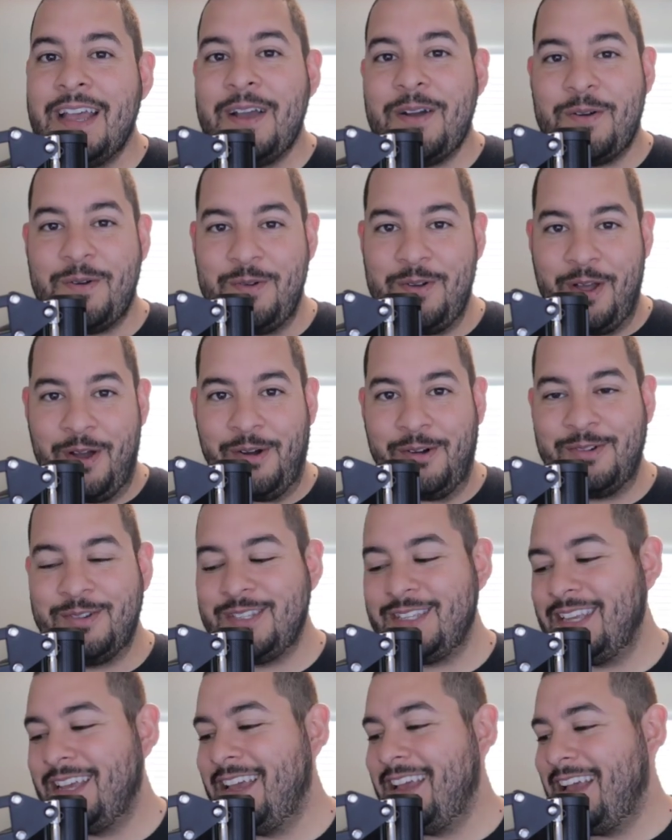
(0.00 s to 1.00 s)
Who
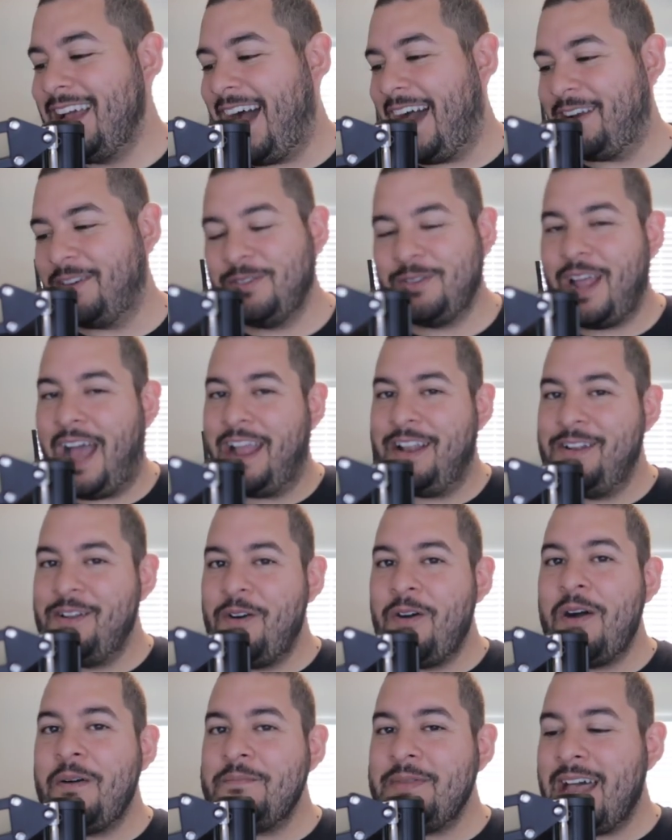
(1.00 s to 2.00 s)
knows? I
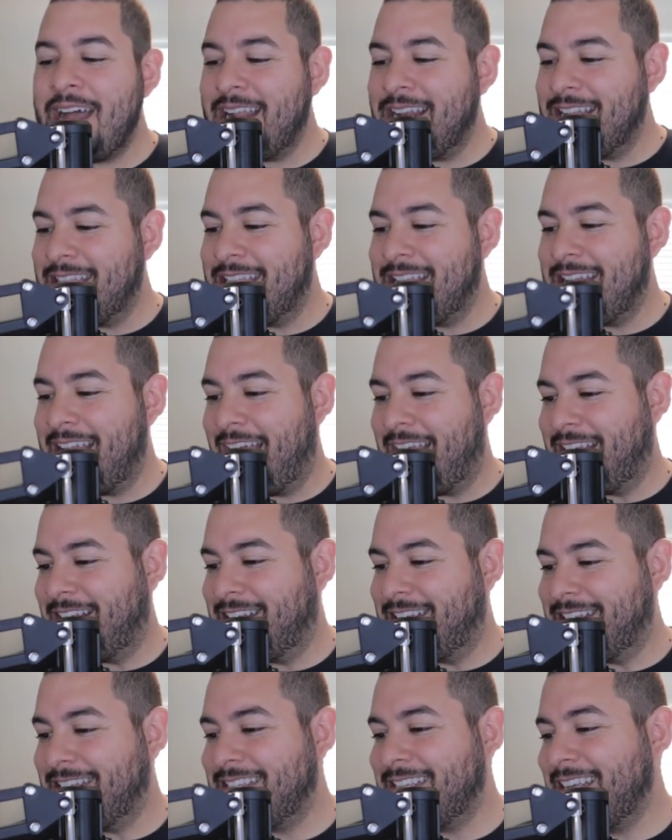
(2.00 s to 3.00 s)
know I'm not in the
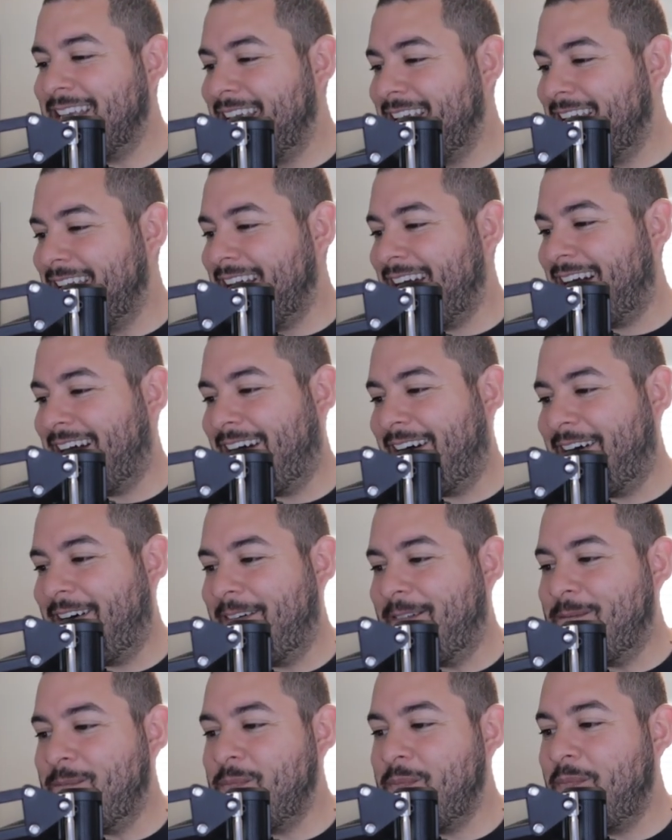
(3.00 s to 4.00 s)
90s.
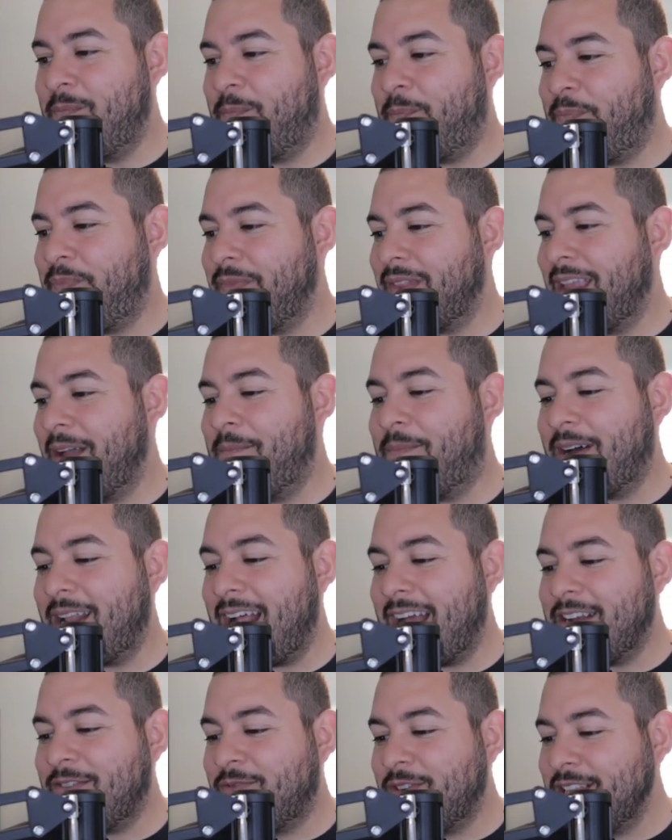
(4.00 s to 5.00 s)
But
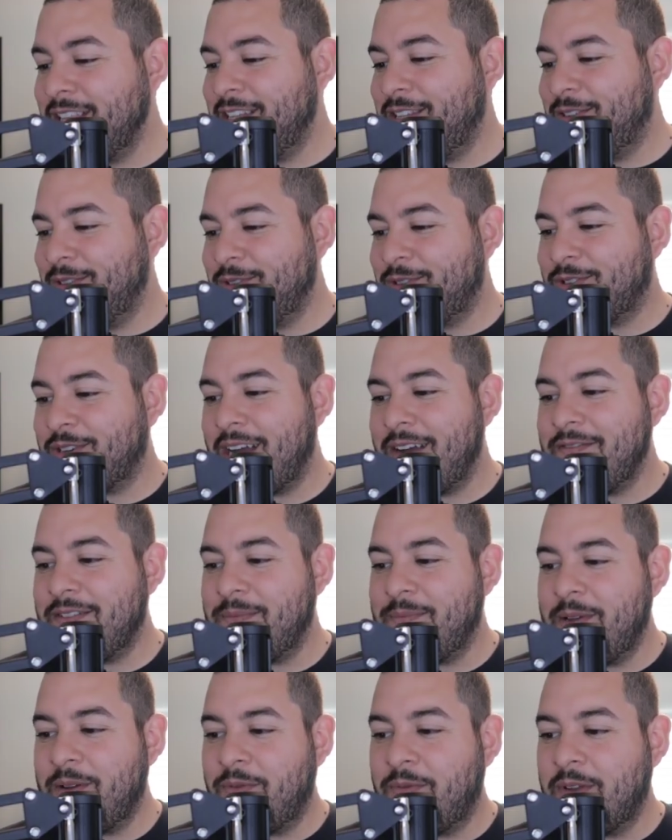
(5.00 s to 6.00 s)
I really do strive
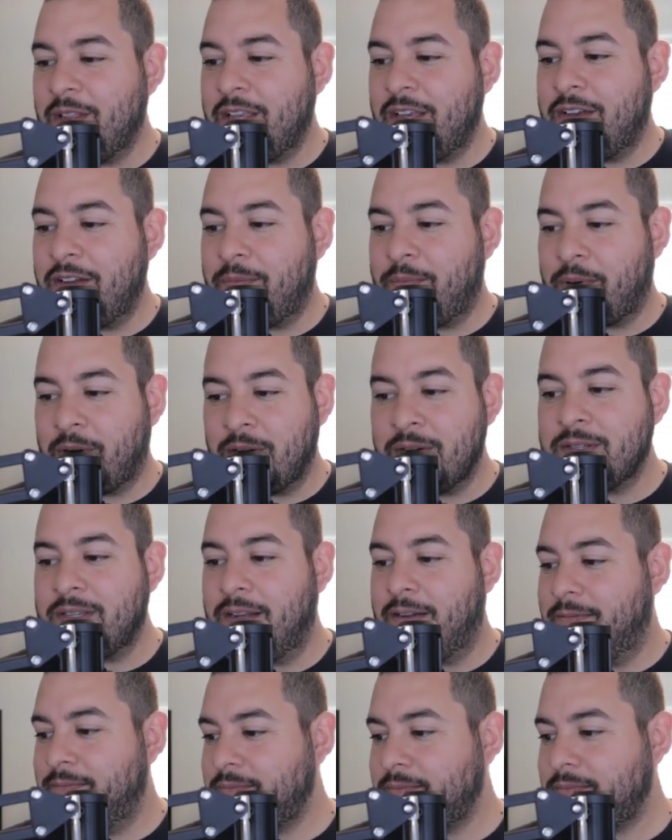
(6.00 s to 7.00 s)
to be a really good
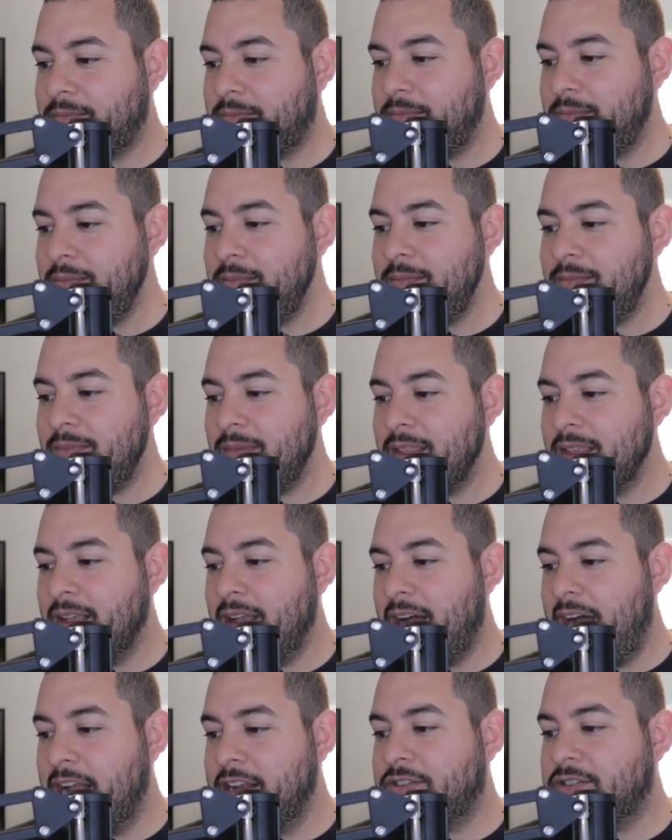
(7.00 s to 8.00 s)
person.
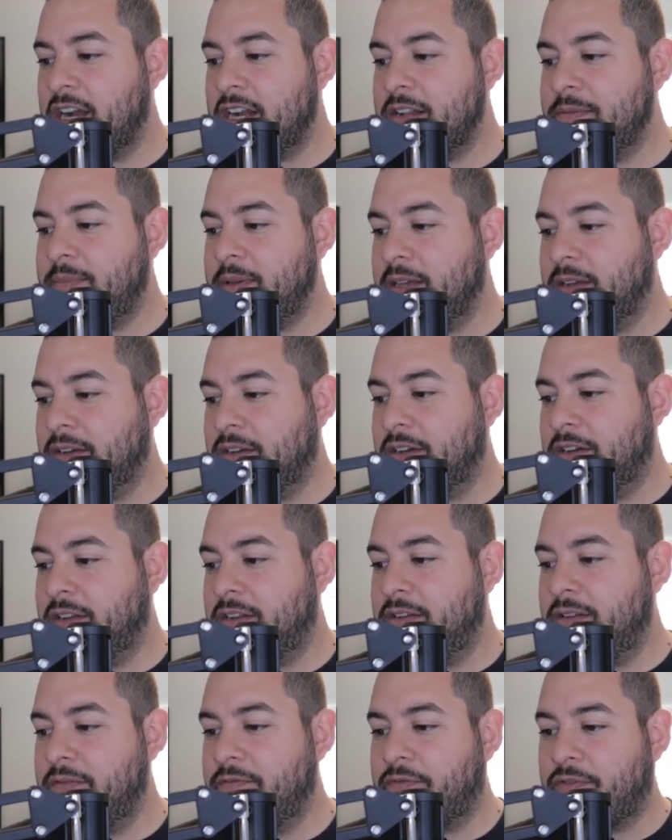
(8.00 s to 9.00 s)
I try to be a
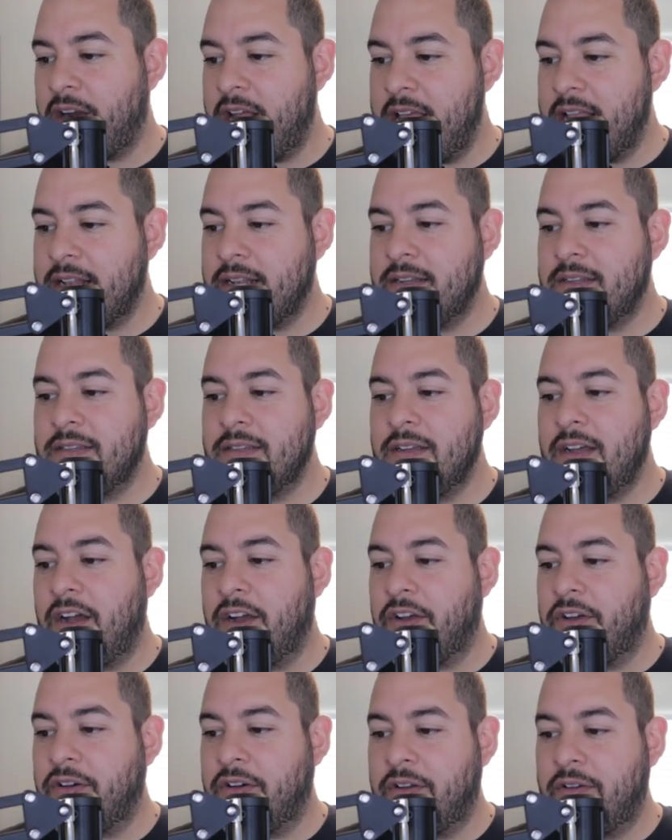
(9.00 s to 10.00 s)
good friend,
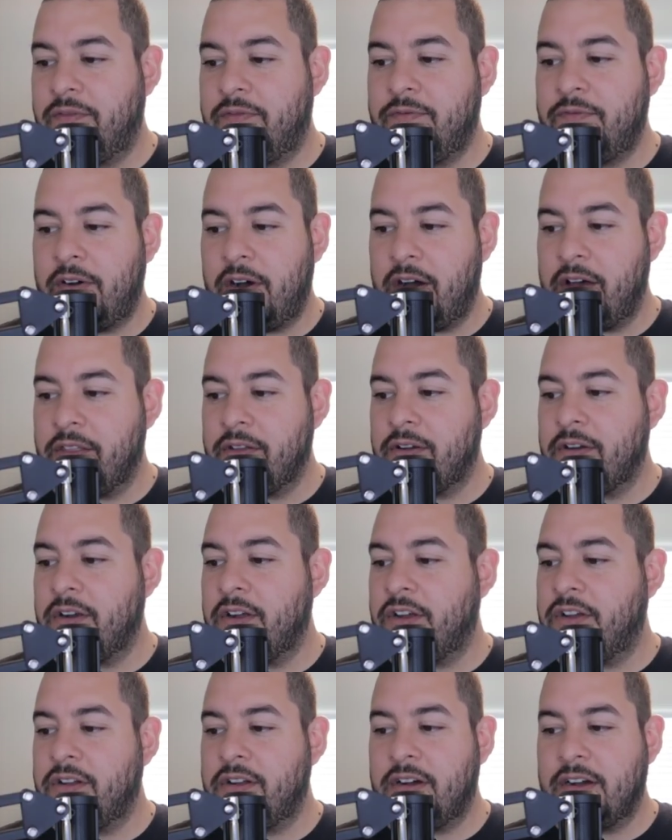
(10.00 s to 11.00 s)
a good father,
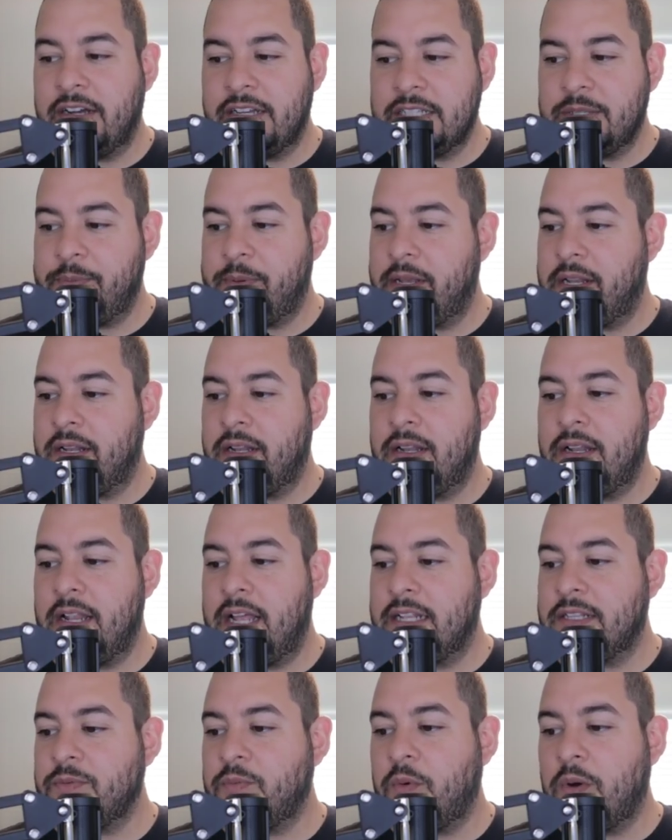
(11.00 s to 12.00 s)
a good husband.
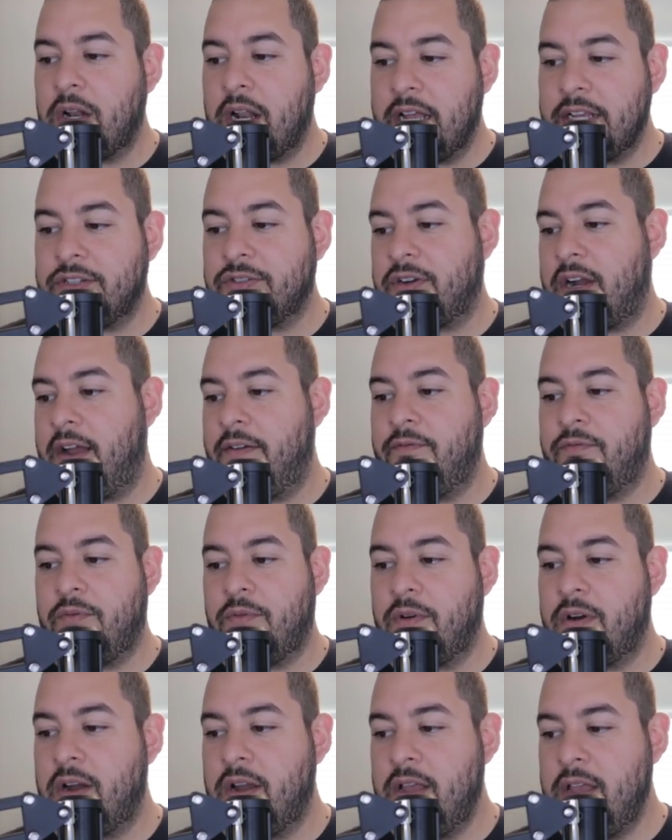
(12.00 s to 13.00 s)
That's what I strive
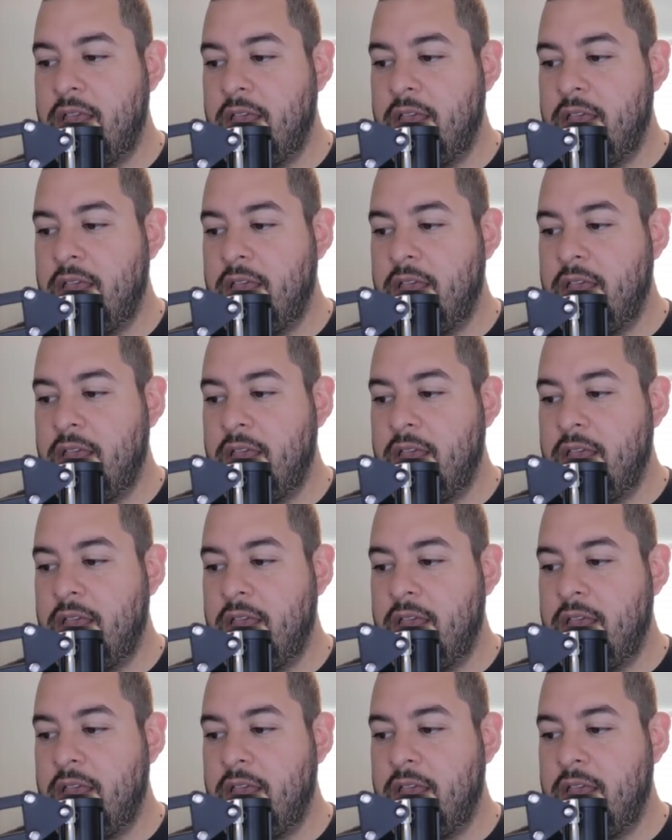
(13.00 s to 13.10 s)
for.